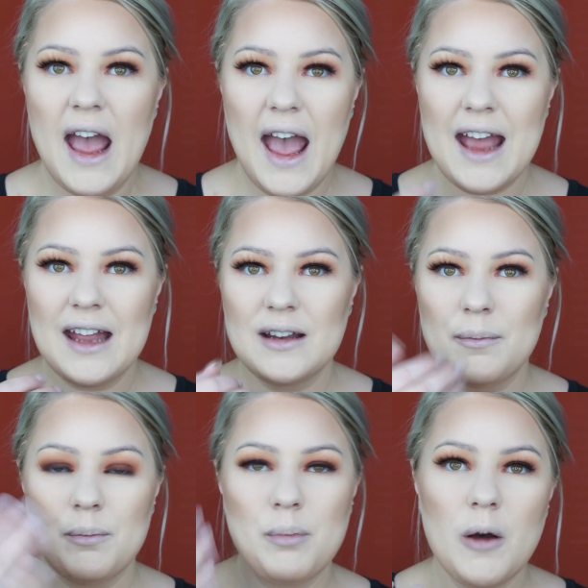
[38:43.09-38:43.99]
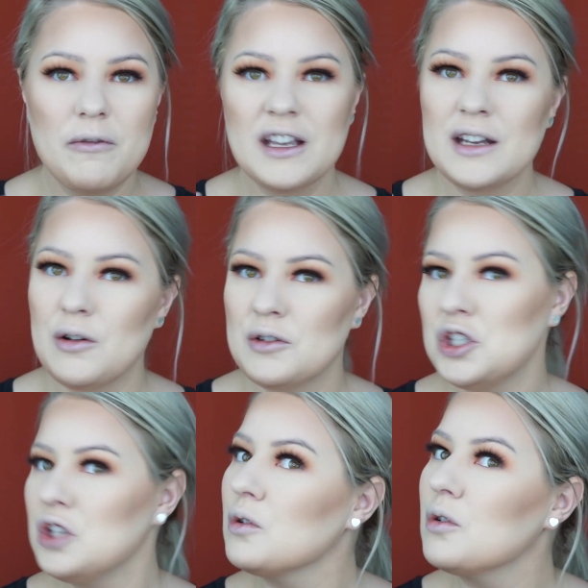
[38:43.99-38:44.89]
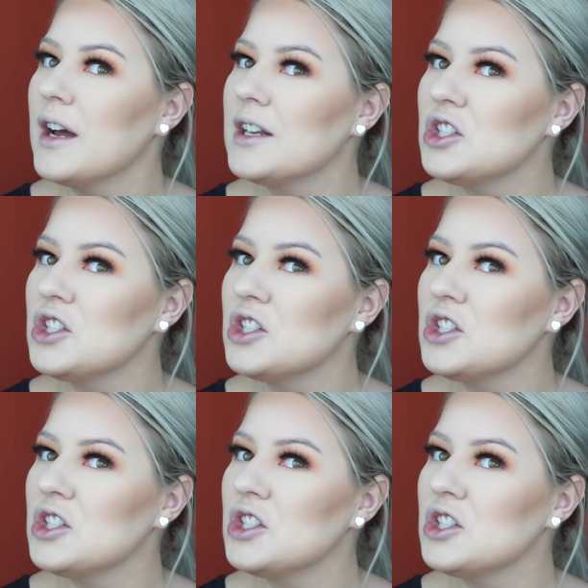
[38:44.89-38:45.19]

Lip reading: and popping it onto your